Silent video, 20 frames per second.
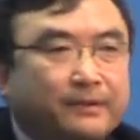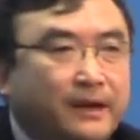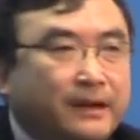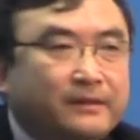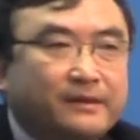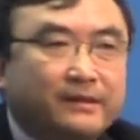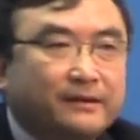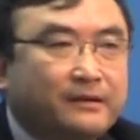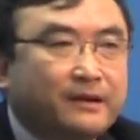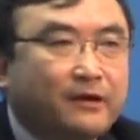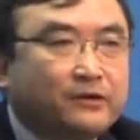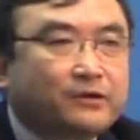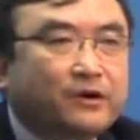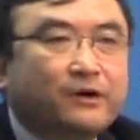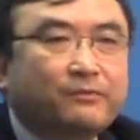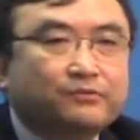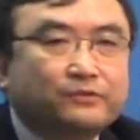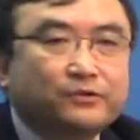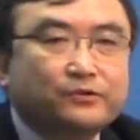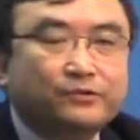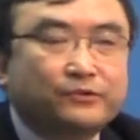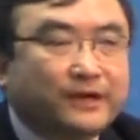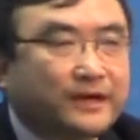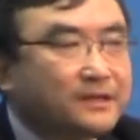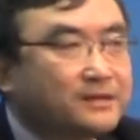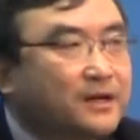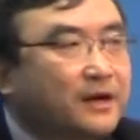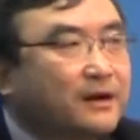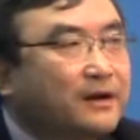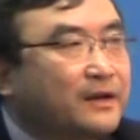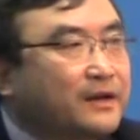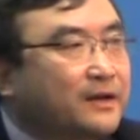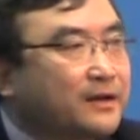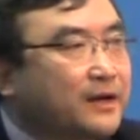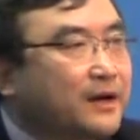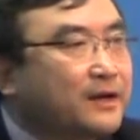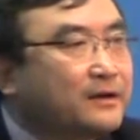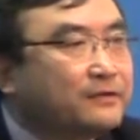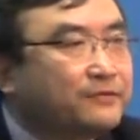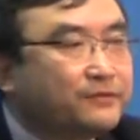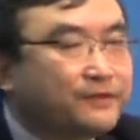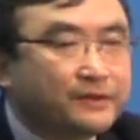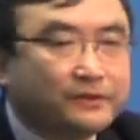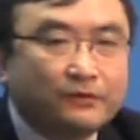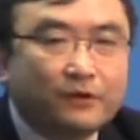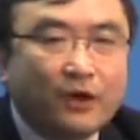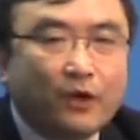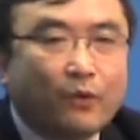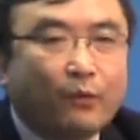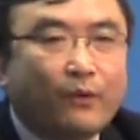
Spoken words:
and top 2 is only account for